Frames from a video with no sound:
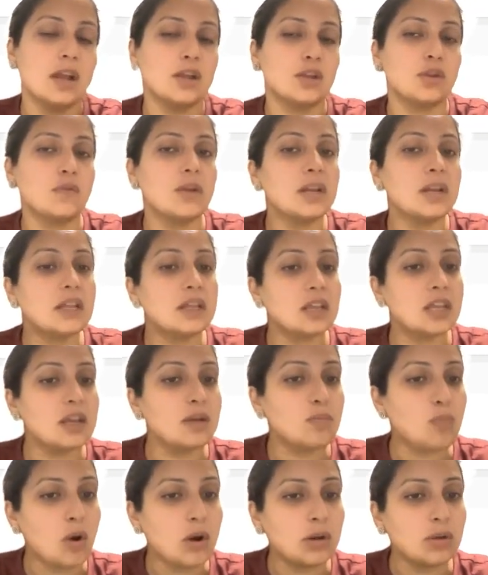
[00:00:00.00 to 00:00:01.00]
You will
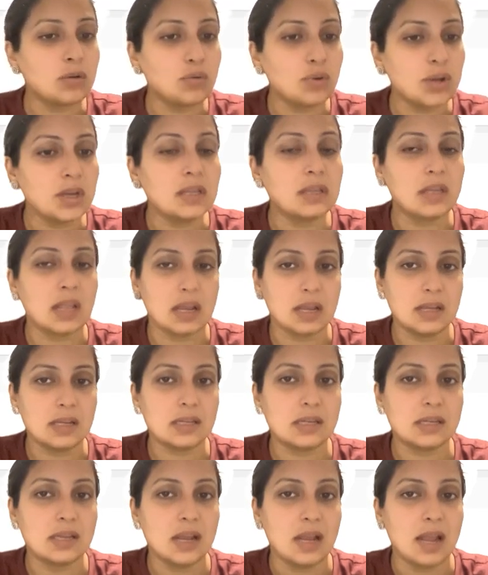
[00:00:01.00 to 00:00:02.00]
keep on doing
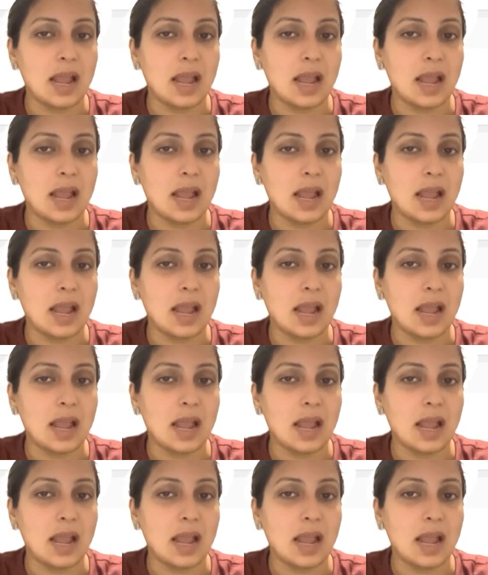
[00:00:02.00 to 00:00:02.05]
this,